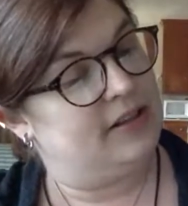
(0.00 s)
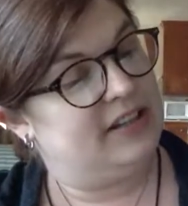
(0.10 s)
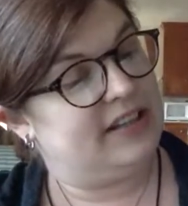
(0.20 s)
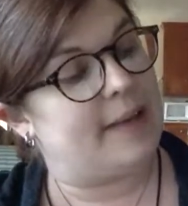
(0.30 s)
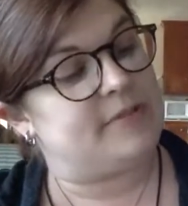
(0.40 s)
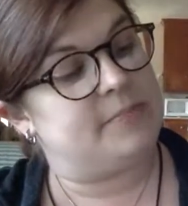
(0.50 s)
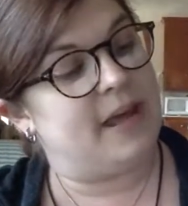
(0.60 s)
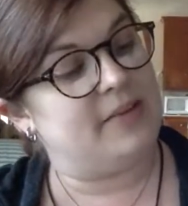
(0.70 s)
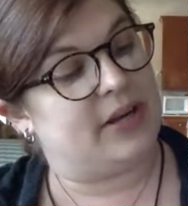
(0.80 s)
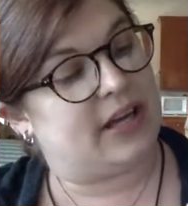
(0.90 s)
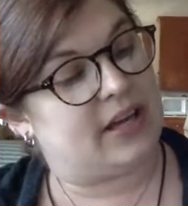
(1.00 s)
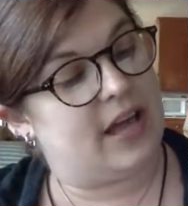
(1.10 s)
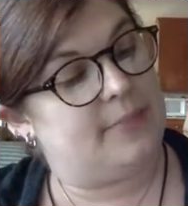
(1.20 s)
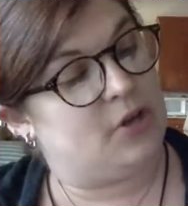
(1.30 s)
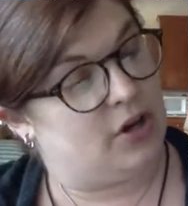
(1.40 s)
Captain Benwick
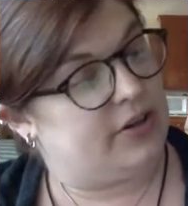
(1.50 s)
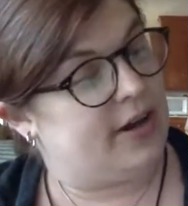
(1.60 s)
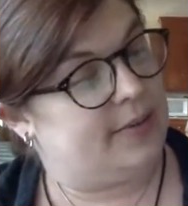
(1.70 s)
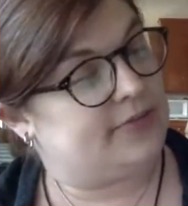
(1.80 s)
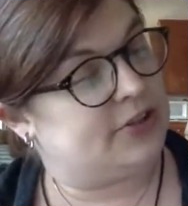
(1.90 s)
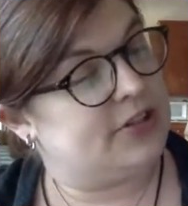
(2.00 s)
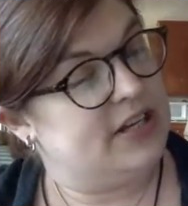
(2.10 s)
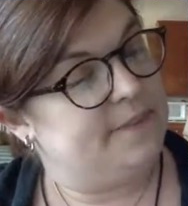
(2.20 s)
came not, however.